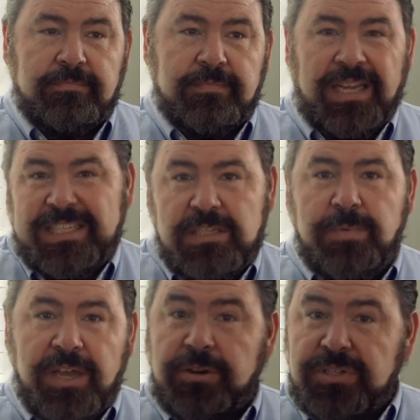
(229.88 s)
And it's to
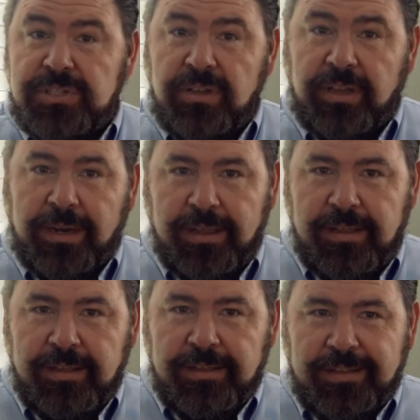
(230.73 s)
be understood.
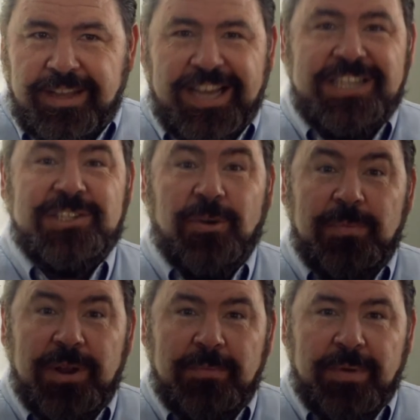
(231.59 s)
I just
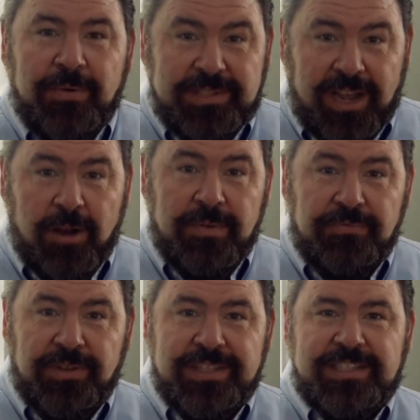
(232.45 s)
opened up my retirement
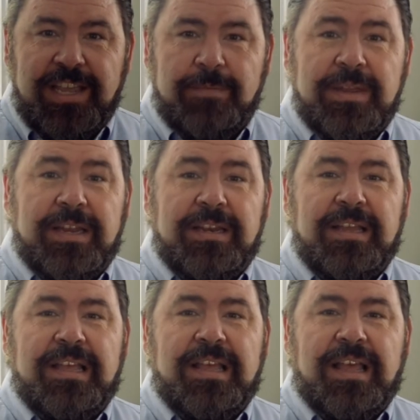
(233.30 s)
fund statement.
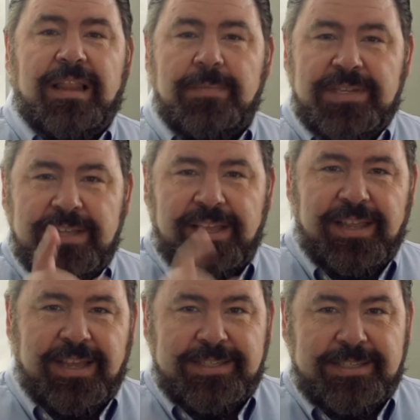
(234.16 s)
Let me tell you
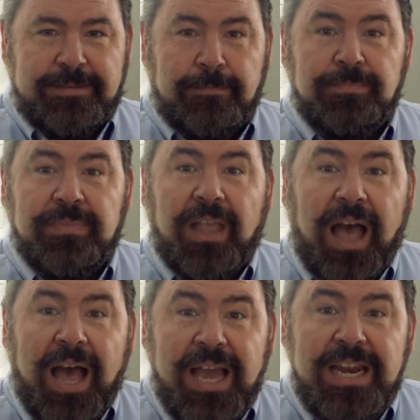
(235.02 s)
this.
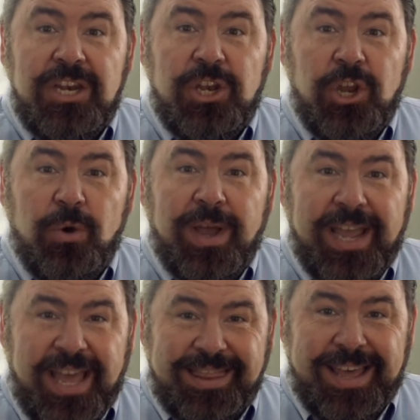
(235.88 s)
I didn't know I
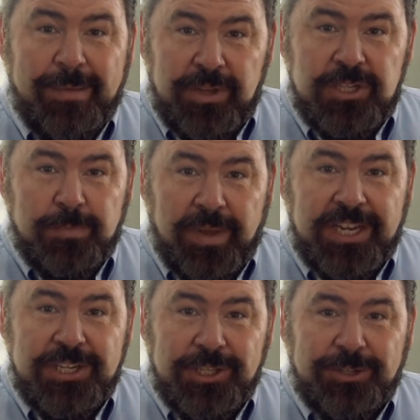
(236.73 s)
had that much money
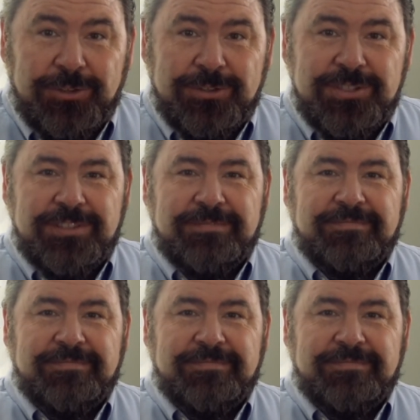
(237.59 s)
to lose.